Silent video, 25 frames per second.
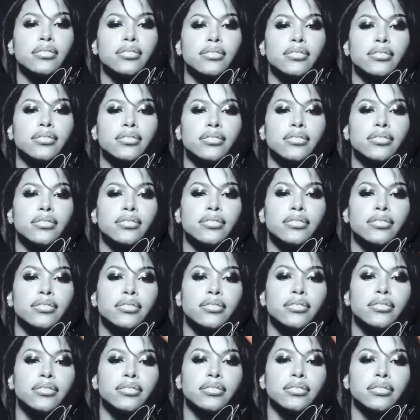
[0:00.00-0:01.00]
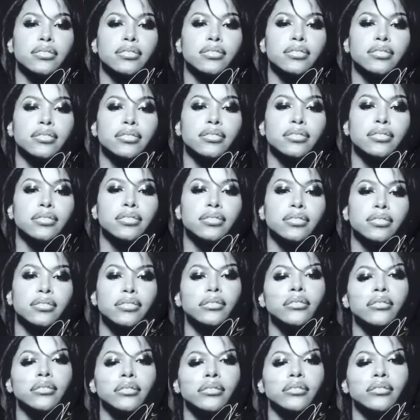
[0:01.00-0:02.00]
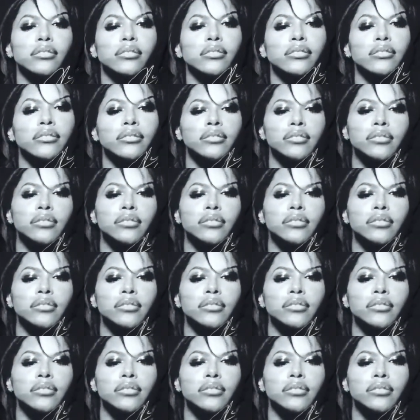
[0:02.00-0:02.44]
This person isn't speaking.